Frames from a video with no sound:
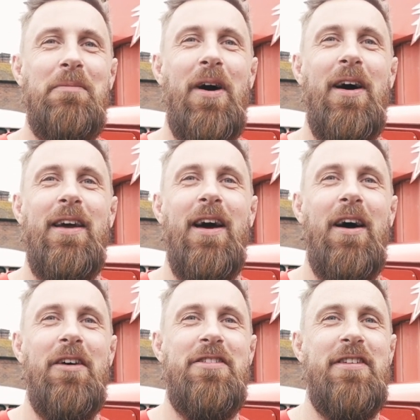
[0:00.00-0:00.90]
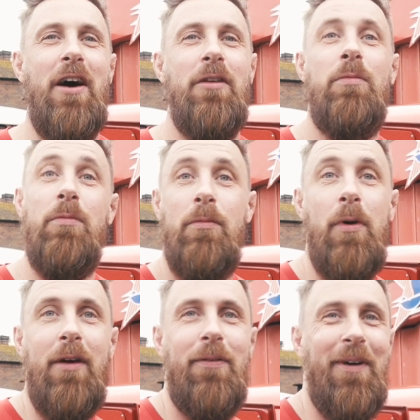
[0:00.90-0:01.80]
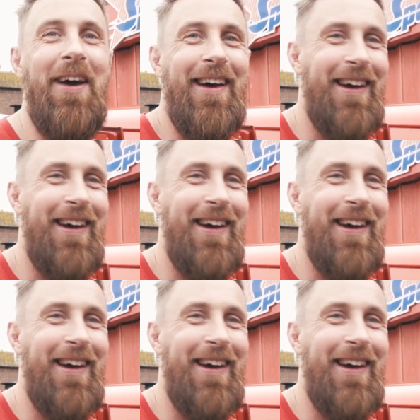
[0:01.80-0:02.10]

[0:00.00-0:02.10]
my uh, son, whenever we.